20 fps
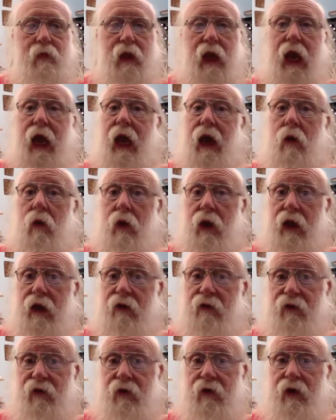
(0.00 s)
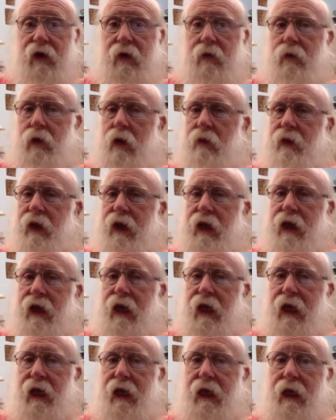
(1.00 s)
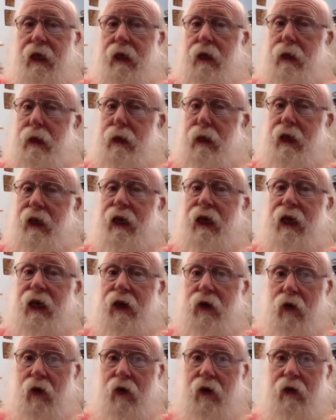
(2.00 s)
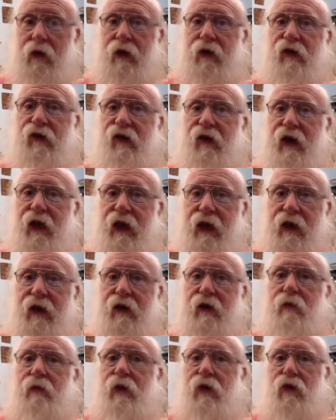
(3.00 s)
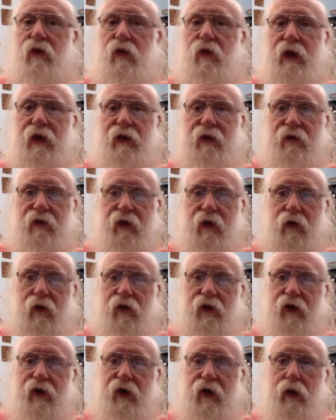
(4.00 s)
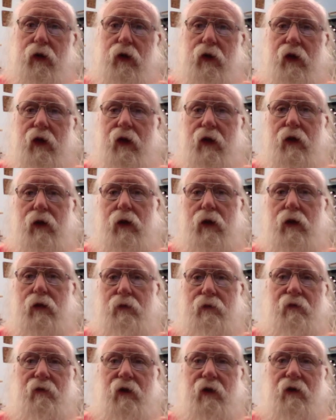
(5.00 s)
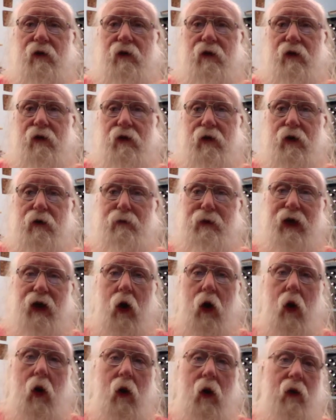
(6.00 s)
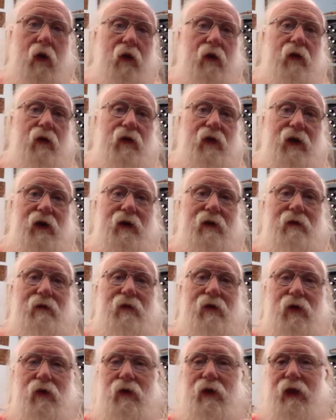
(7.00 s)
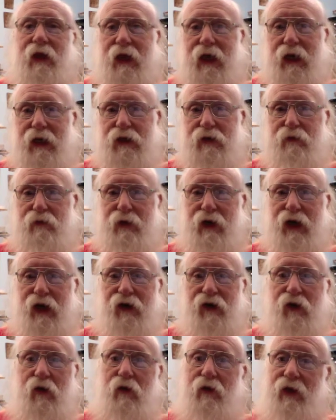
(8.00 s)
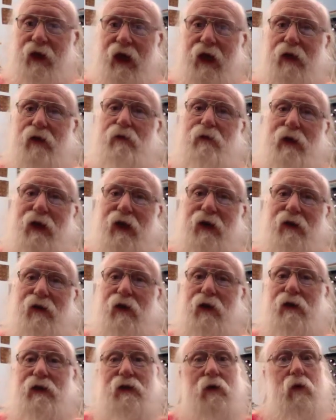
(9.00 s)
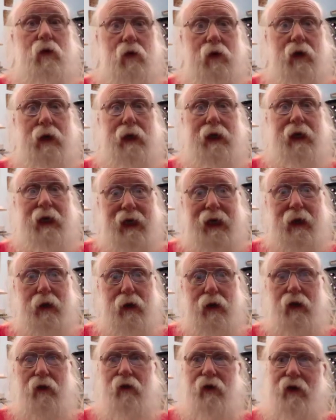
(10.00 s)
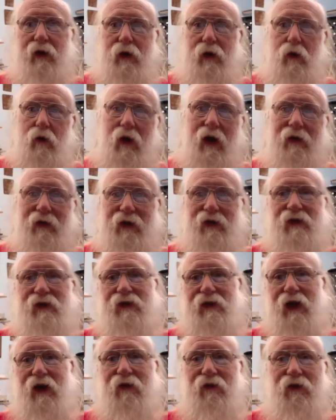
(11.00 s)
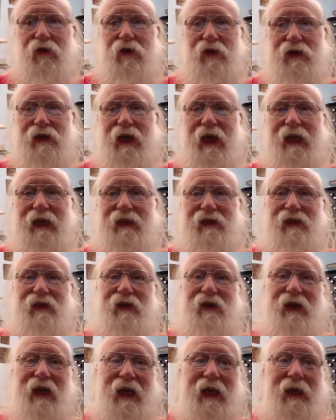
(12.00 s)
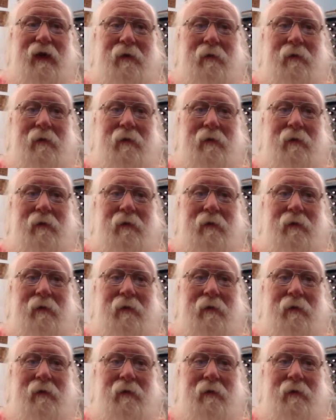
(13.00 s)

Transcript: However, implementing a linear change between the voltages is a good bit harder than doing the exponential one. The exponential is really easy, which is why this is our first case study.